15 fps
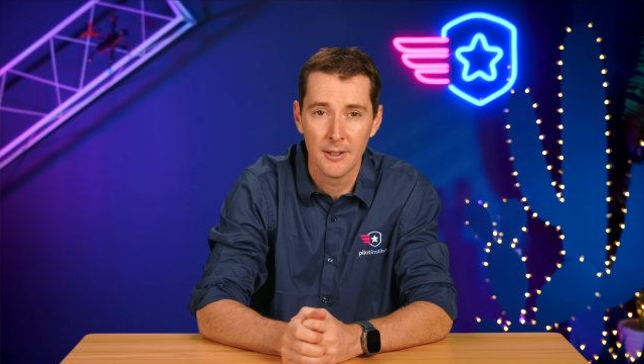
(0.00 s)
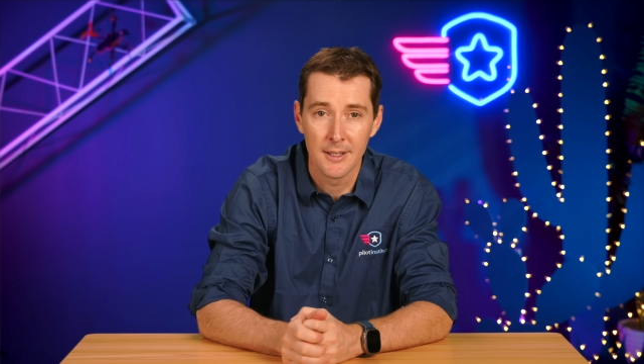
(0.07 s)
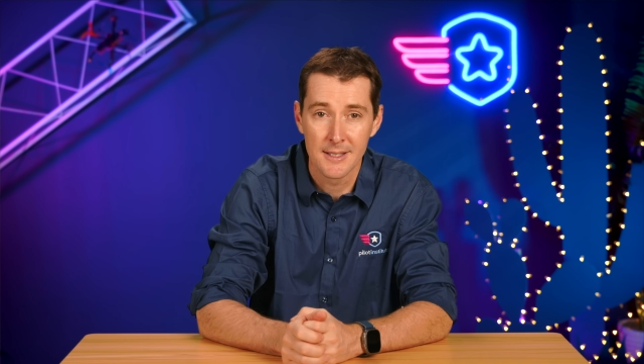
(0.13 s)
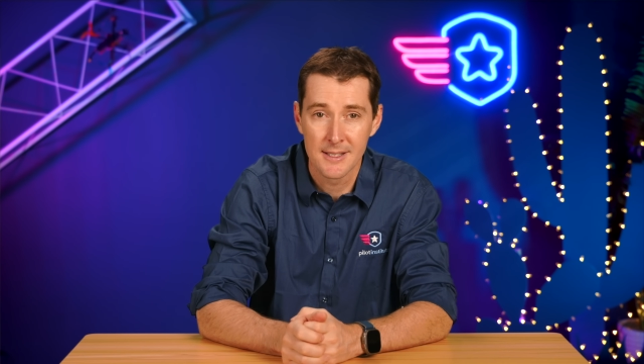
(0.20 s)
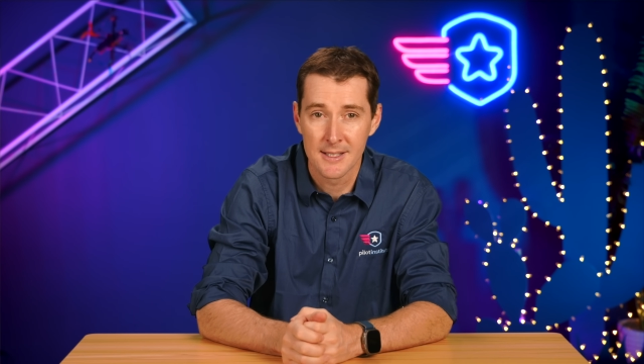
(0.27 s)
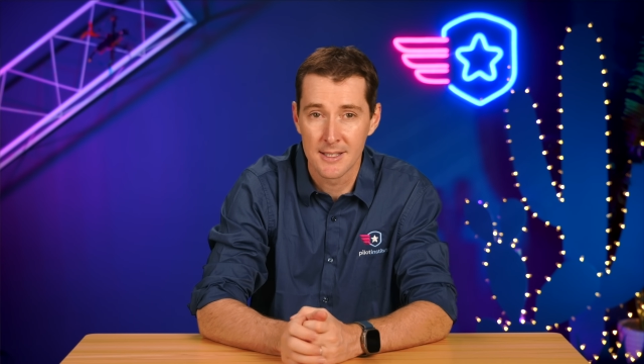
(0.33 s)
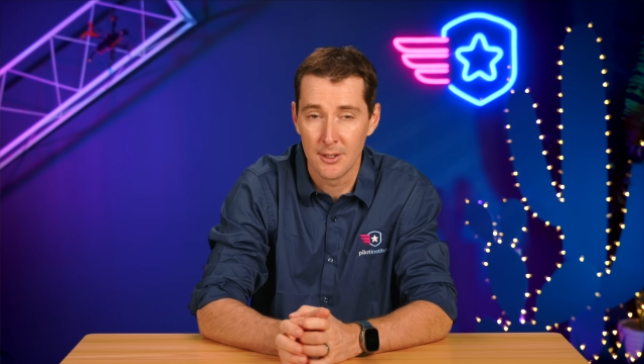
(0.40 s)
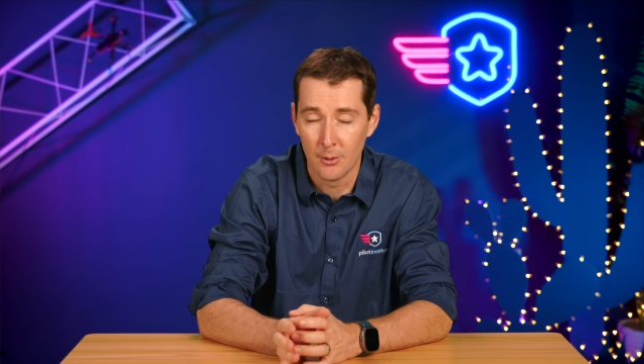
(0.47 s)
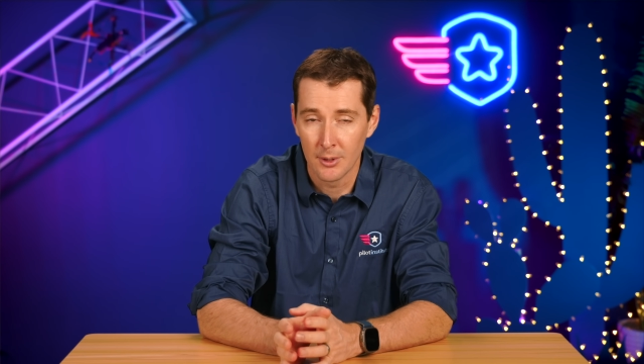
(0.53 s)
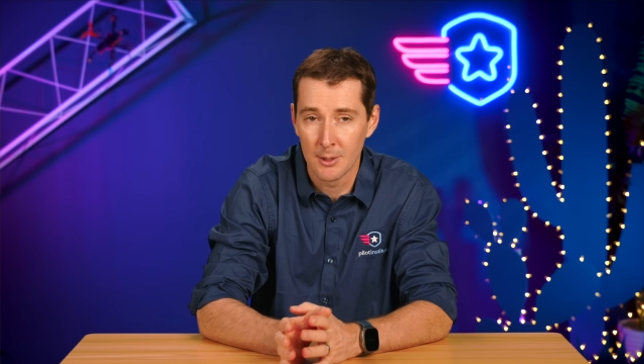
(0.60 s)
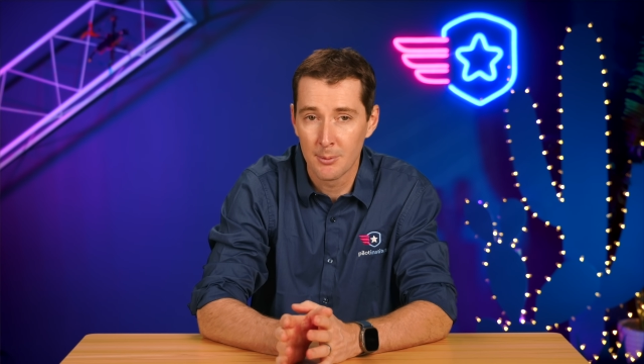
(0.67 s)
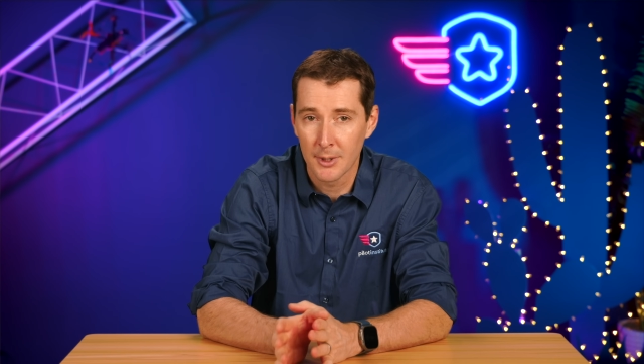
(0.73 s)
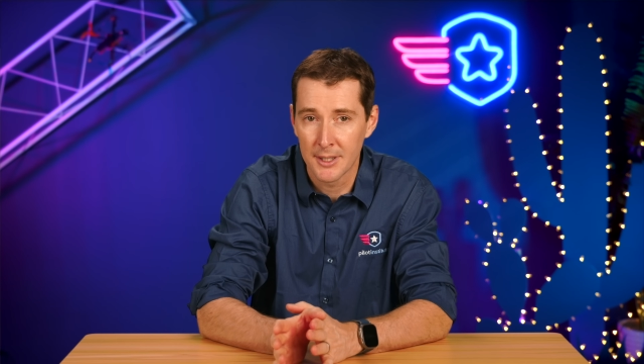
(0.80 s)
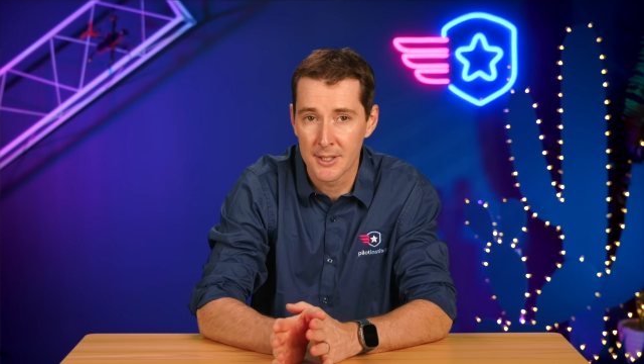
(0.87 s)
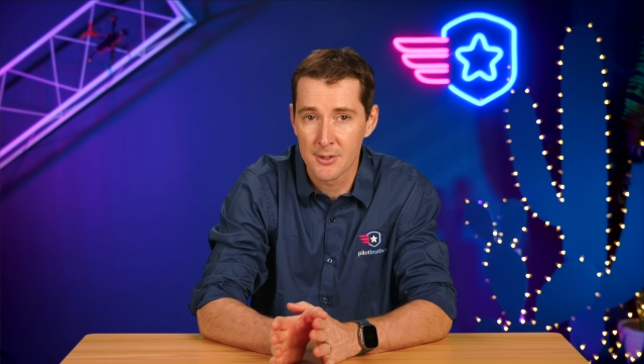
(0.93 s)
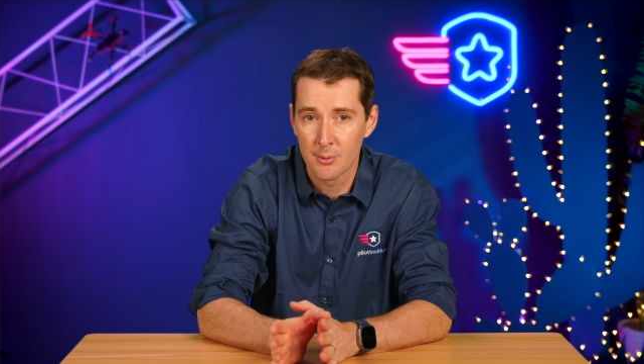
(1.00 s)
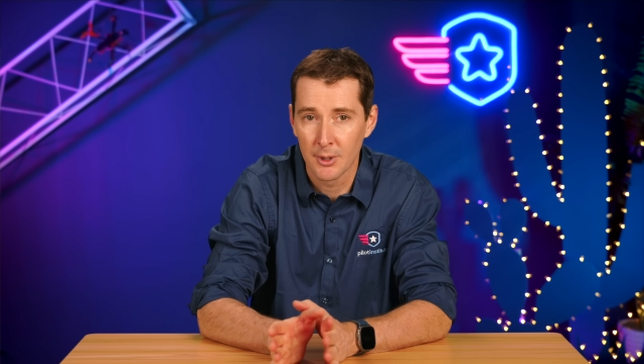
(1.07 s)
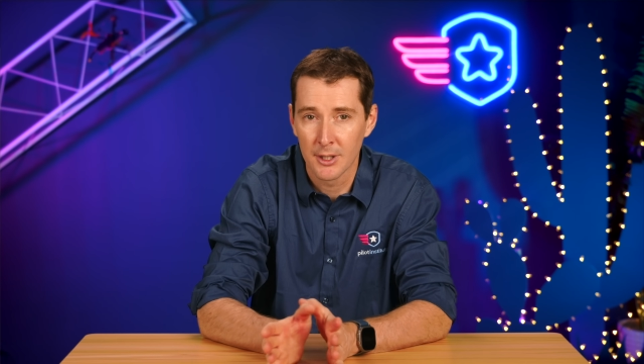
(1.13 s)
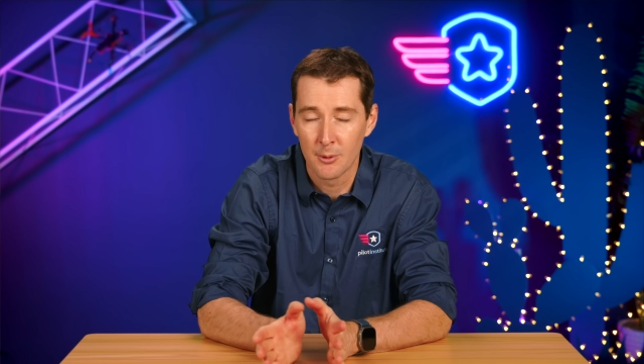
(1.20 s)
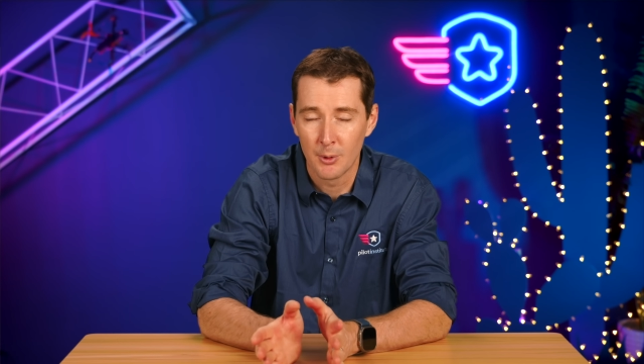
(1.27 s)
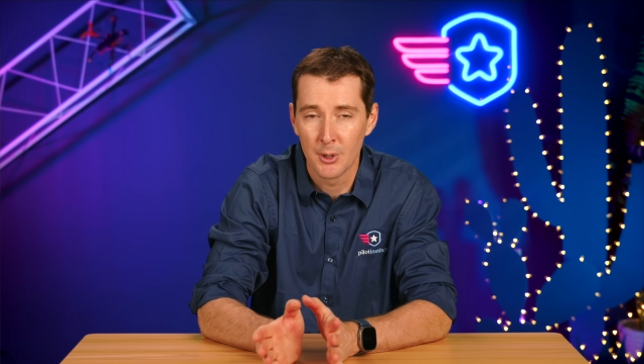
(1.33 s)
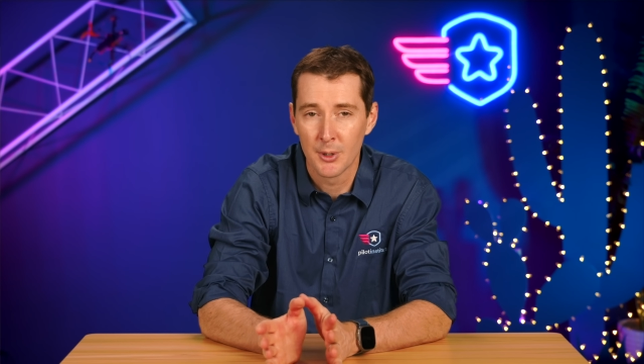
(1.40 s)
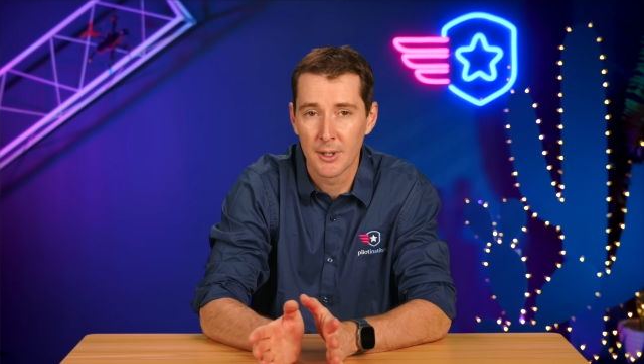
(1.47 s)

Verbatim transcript: this is the only place really where you